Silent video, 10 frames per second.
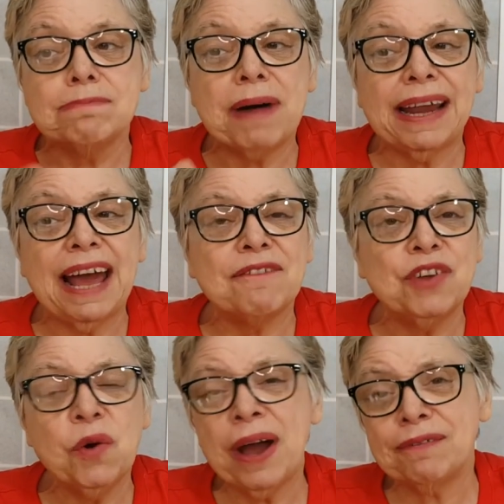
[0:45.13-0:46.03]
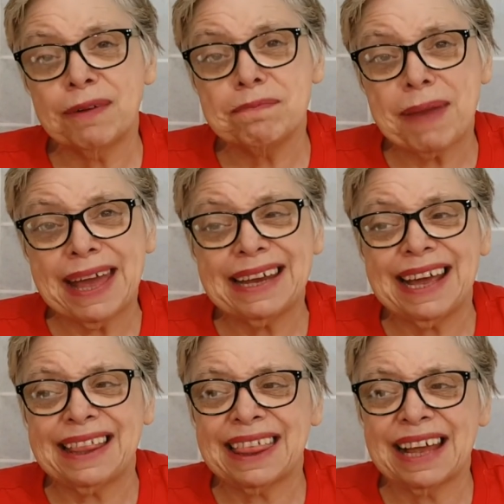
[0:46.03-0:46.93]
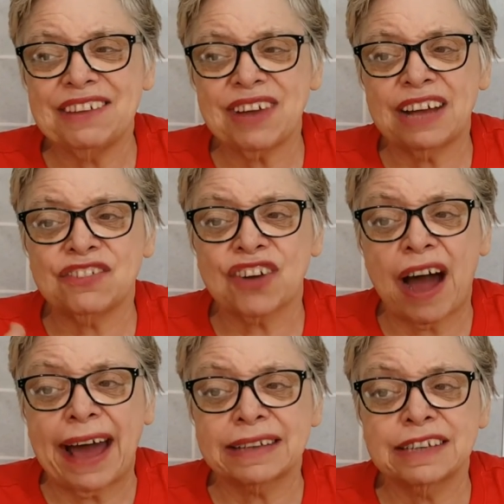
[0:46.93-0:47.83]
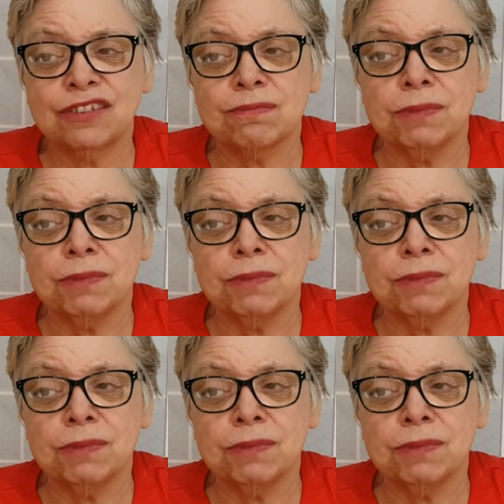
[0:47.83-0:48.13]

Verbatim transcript: But have you ever been in such a childish